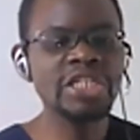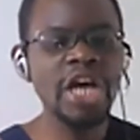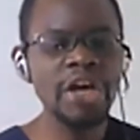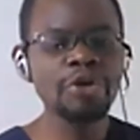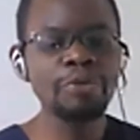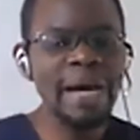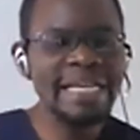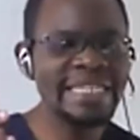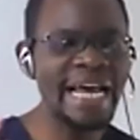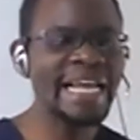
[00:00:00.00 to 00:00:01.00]
so you
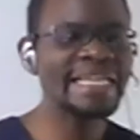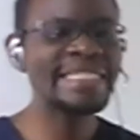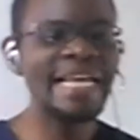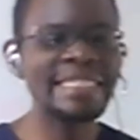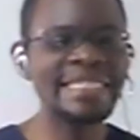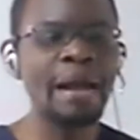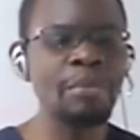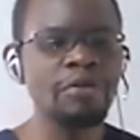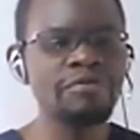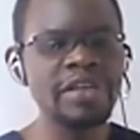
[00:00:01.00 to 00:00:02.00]
must understand
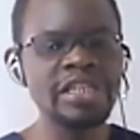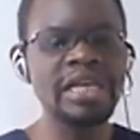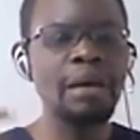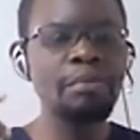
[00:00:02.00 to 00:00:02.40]
some of these